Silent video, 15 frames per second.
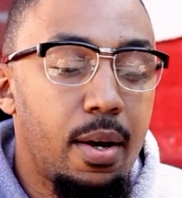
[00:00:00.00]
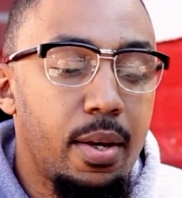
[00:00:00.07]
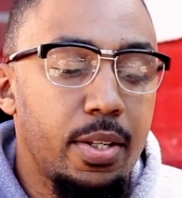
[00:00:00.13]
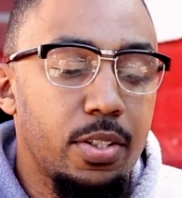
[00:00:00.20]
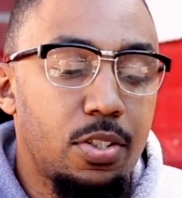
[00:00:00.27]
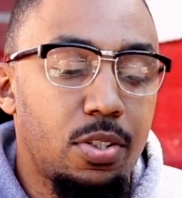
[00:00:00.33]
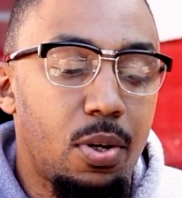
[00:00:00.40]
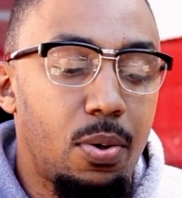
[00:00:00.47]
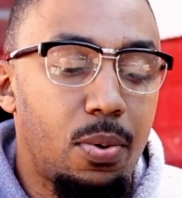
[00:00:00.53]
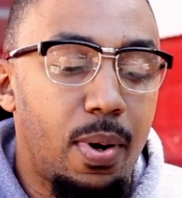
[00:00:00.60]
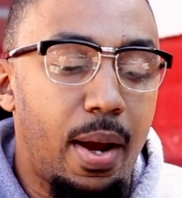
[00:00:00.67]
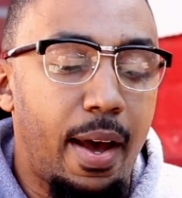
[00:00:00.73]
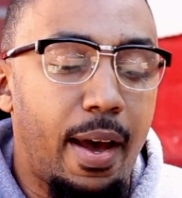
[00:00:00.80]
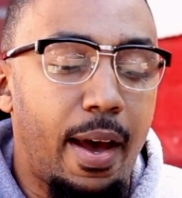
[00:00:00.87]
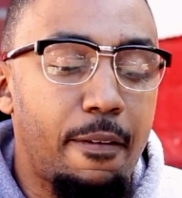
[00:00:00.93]
And
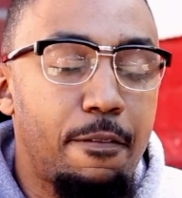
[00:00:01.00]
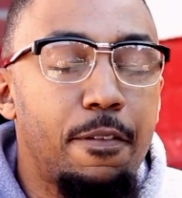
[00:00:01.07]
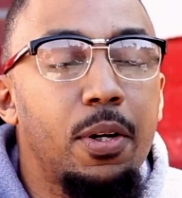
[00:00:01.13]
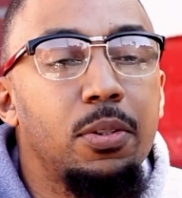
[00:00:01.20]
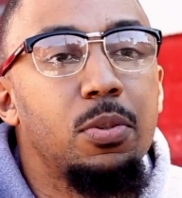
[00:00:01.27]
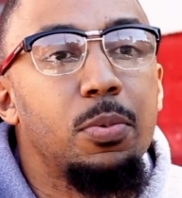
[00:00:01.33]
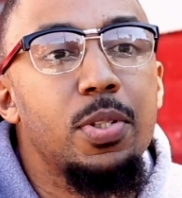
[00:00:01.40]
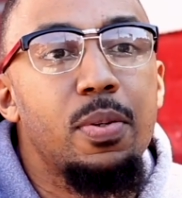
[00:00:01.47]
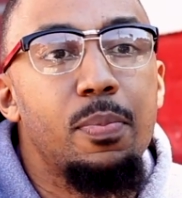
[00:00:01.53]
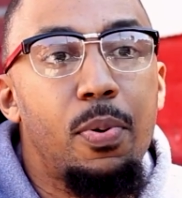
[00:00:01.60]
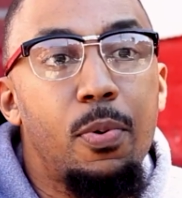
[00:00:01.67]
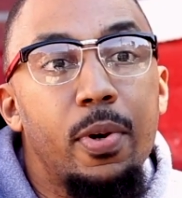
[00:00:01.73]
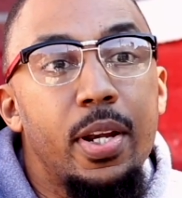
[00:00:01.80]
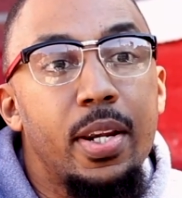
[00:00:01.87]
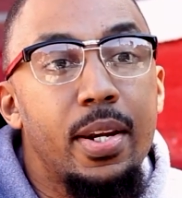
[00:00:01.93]
so I felt it was
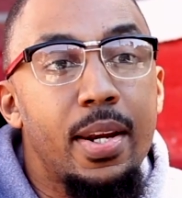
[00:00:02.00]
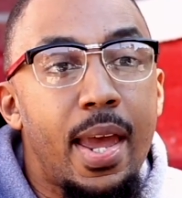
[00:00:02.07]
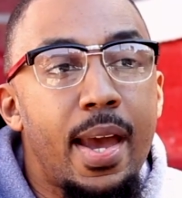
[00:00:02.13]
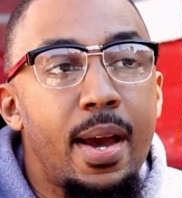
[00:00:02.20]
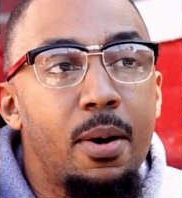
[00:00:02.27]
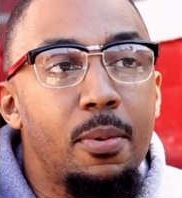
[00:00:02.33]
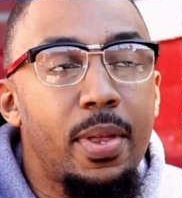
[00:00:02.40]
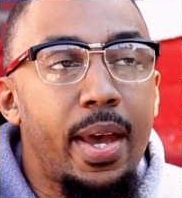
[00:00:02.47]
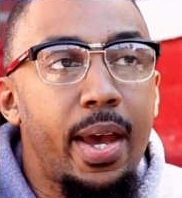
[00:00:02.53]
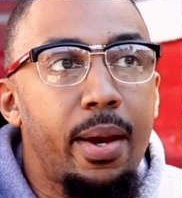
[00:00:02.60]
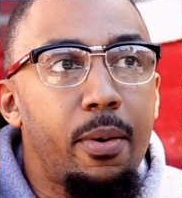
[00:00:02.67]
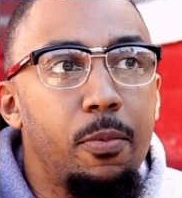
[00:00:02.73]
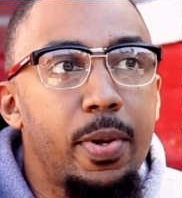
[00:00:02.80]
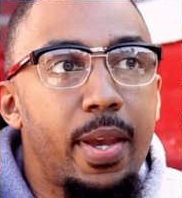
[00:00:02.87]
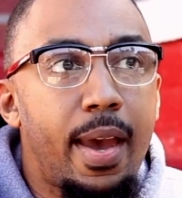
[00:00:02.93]
important now
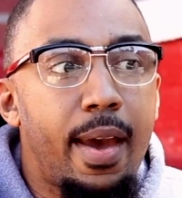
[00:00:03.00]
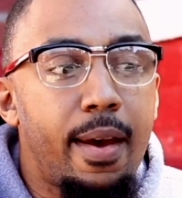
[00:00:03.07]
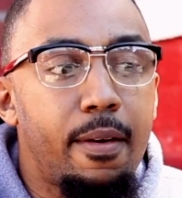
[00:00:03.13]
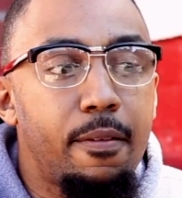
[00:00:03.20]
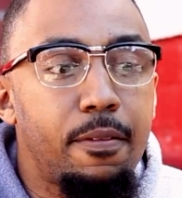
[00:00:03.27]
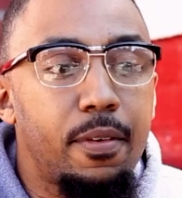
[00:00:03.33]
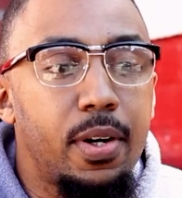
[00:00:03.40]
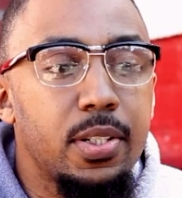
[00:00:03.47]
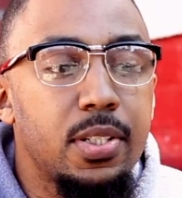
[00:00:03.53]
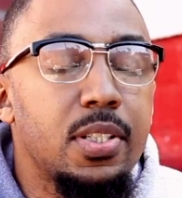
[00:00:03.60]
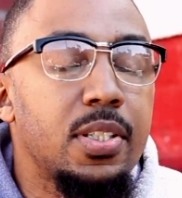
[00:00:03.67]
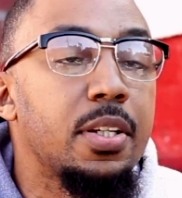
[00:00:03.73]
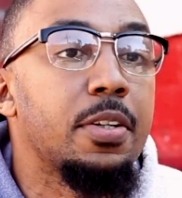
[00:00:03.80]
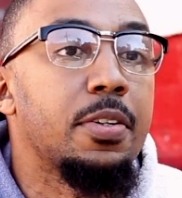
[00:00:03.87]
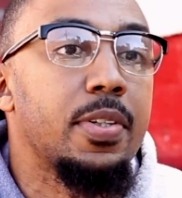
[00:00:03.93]
that we have a
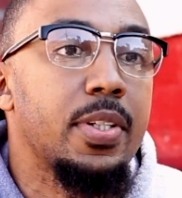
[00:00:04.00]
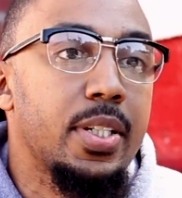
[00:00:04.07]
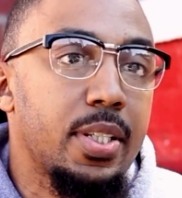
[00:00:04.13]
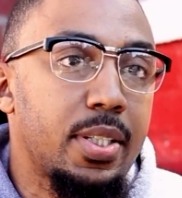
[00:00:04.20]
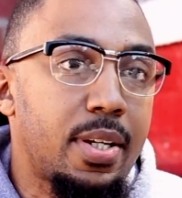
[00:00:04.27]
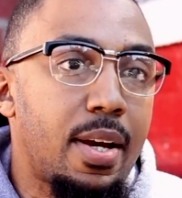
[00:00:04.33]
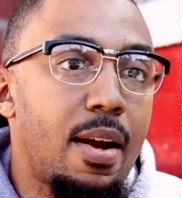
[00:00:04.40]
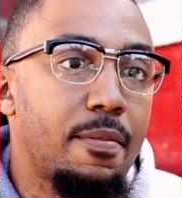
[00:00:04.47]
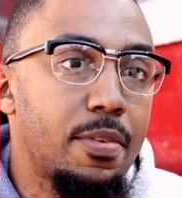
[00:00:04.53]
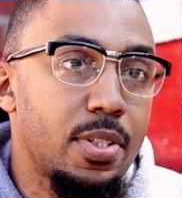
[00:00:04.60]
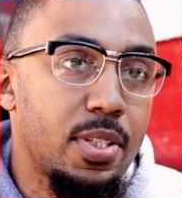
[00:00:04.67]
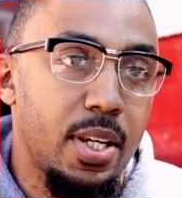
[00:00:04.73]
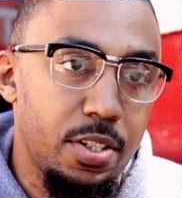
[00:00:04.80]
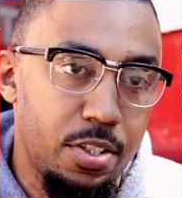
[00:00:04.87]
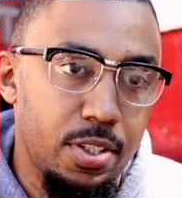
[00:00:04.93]
serious
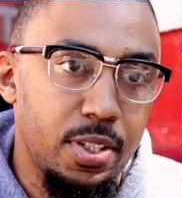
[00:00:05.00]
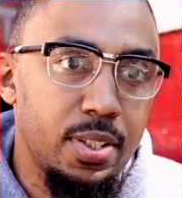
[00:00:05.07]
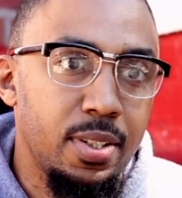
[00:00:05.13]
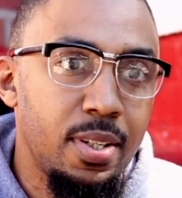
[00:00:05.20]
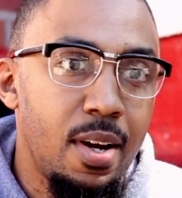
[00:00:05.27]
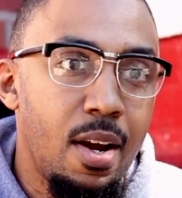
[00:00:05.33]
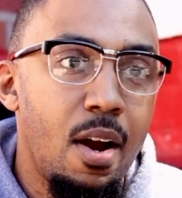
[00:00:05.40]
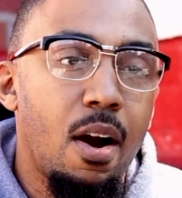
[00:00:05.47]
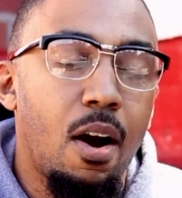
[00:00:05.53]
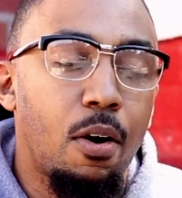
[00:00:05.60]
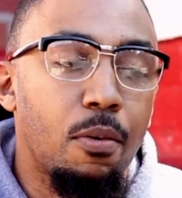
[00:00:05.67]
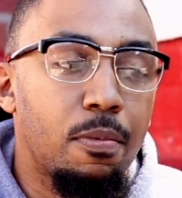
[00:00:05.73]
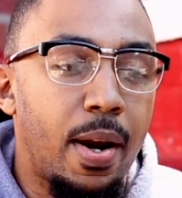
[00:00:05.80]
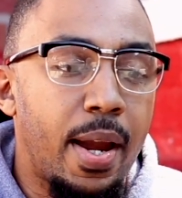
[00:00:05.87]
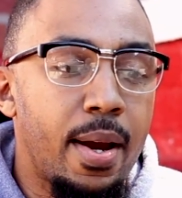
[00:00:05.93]
conversation
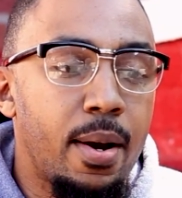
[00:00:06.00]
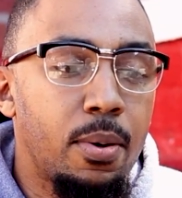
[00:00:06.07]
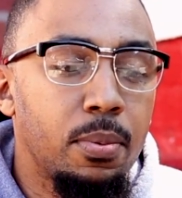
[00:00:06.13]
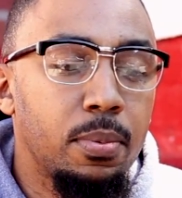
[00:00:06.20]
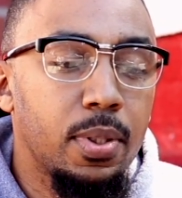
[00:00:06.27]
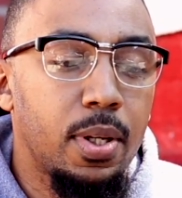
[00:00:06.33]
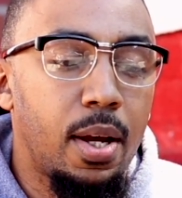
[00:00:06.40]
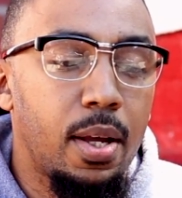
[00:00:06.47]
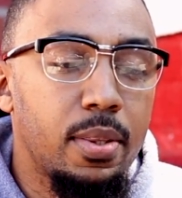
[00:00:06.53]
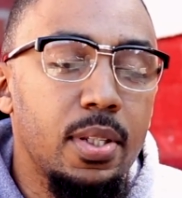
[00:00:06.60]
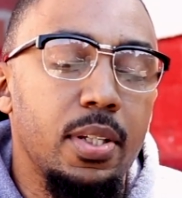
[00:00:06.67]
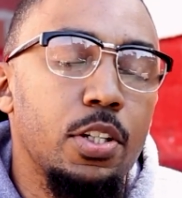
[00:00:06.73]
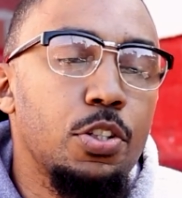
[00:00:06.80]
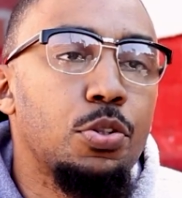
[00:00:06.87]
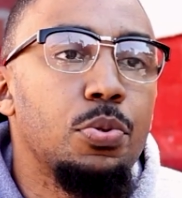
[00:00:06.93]
around
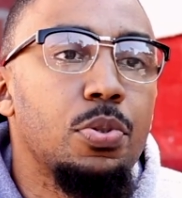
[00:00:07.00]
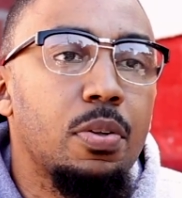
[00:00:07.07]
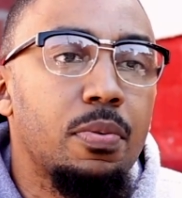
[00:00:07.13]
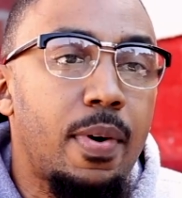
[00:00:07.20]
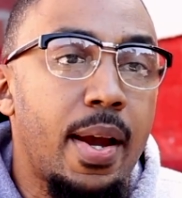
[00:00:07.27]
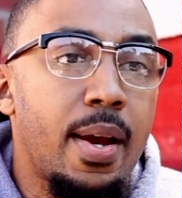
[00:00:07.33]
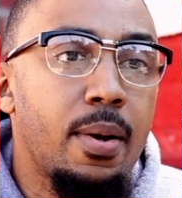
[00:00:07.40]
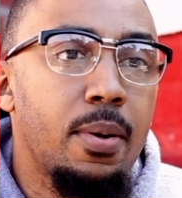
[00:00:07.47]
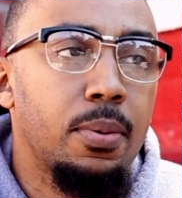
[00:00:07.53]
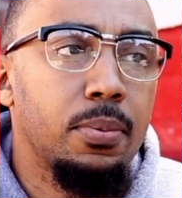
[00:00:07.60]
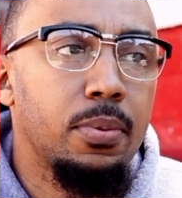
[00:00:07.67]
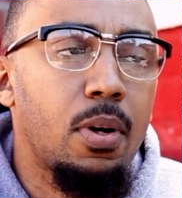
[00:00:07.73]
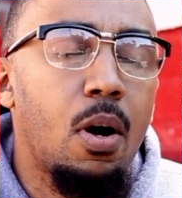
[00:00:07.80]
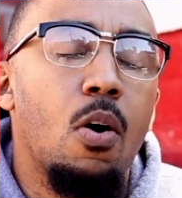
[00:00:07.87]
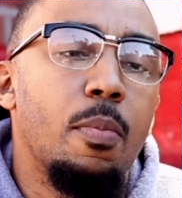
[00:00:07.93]
the issues
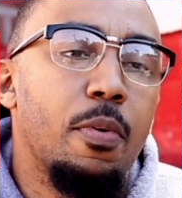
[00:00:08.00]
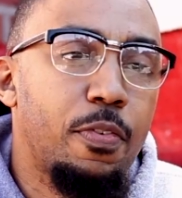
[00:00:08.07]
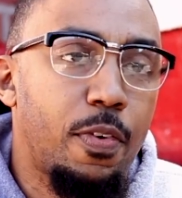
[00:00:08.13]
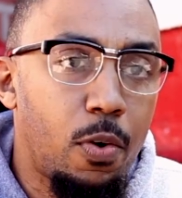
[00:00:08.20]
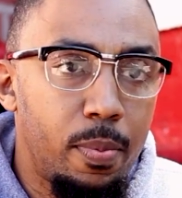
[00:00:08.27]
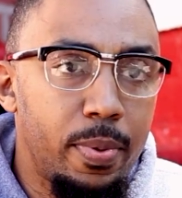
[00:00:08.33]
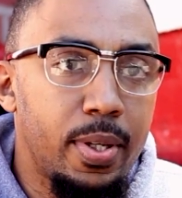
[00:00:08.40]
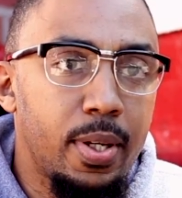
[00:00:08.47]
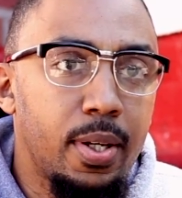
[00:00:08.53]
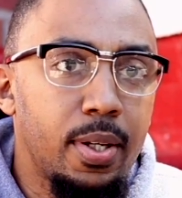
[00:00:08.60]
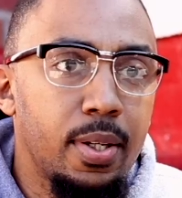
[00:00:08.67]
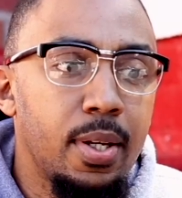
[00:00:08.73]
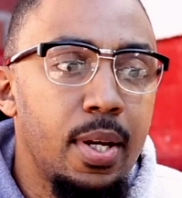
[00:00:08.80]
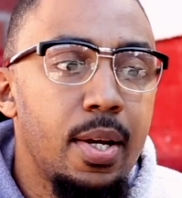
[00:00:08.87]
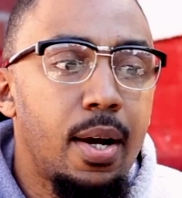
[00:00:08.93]
around
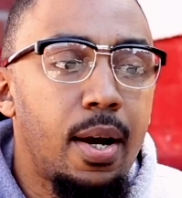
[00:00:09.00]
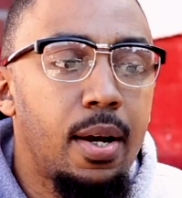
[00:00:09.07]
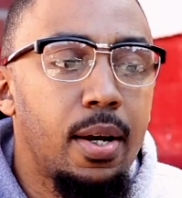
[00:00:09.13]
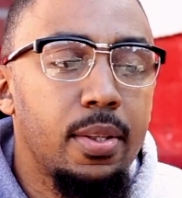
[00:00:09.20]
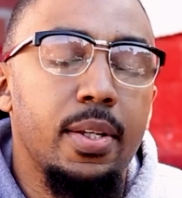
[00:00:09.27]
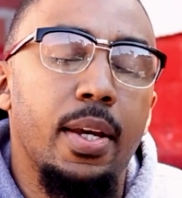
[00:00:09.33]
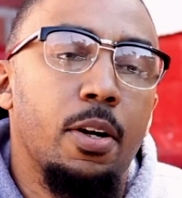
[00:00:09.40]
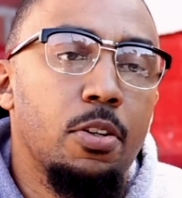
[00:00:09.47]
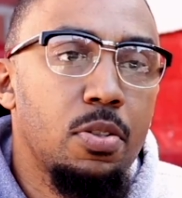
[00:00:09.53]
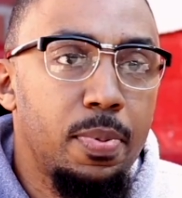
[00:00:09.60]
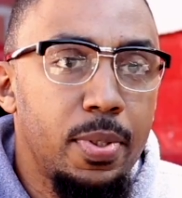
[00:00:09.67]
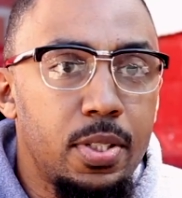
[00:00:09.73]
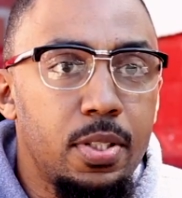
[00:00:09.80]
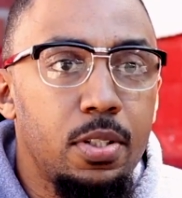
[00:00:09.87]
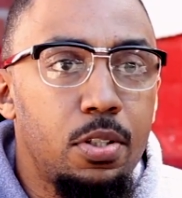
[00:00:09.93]
homophobia, the
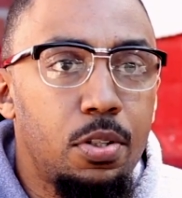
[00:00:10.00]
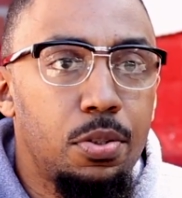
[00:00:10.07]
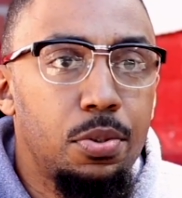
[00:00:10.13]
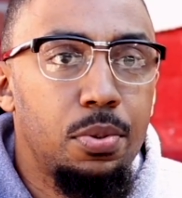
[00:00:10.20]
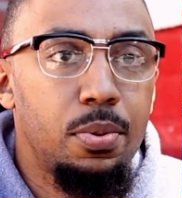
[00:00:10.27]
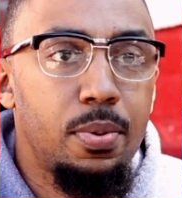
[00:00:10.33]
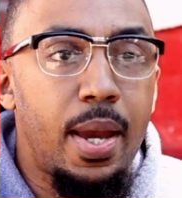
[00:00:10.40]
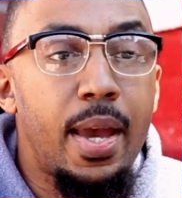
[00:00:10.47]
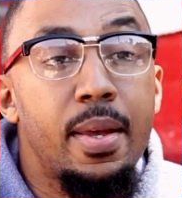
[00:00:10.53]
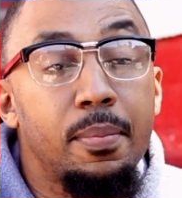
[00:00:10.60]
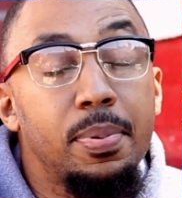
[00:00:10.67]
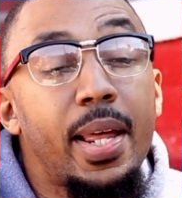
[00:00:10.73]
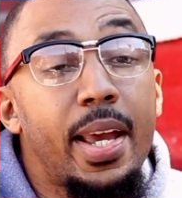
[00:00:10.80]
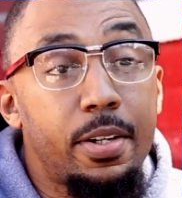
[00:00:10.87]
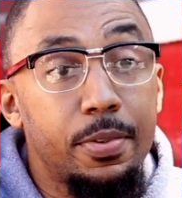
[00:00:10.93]
LGBTQ,
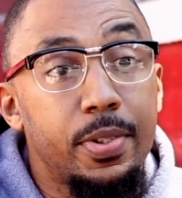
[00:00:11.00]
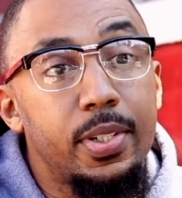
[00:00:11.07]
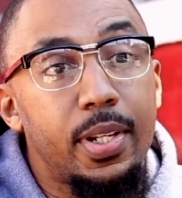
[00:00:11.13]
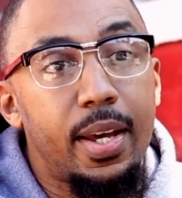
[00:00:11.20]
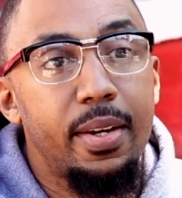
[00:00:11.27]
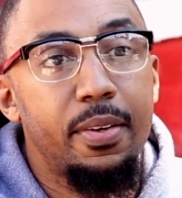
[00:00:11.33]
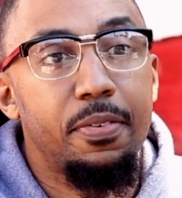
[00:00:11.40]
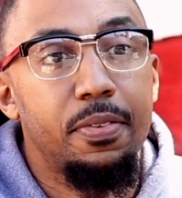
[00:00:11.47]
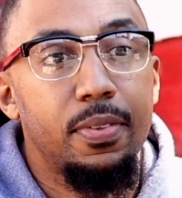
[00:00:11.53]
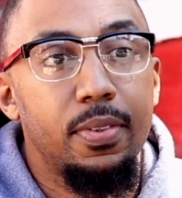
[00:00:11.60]
and Black Greek life.